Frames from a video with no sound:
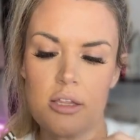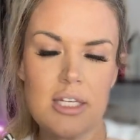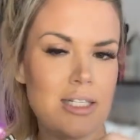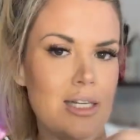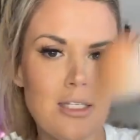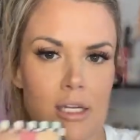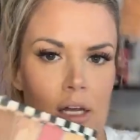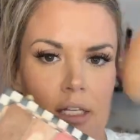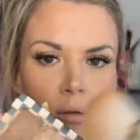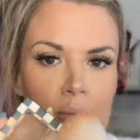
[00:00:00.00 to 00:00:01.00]

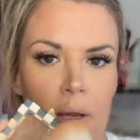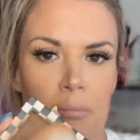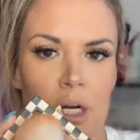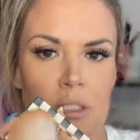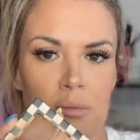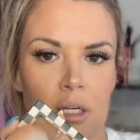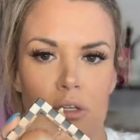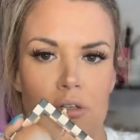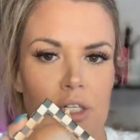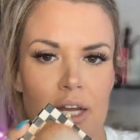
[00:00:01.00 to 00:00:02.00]
It's a big brush, but
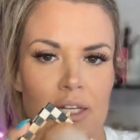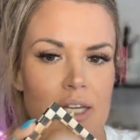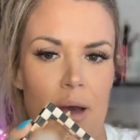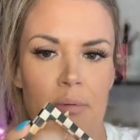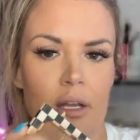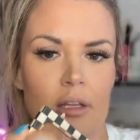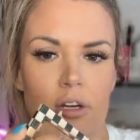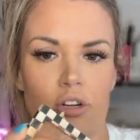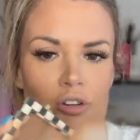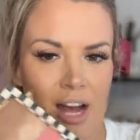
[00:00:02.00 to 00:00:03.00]
you just kind of tap it in
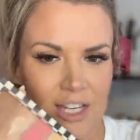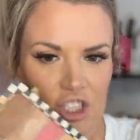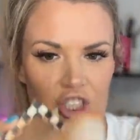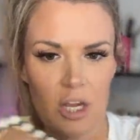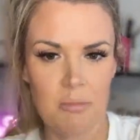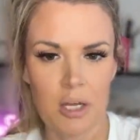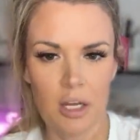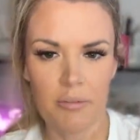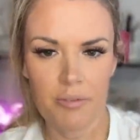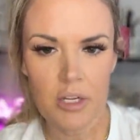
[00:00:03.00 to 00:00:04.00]
there. You're not jamming it.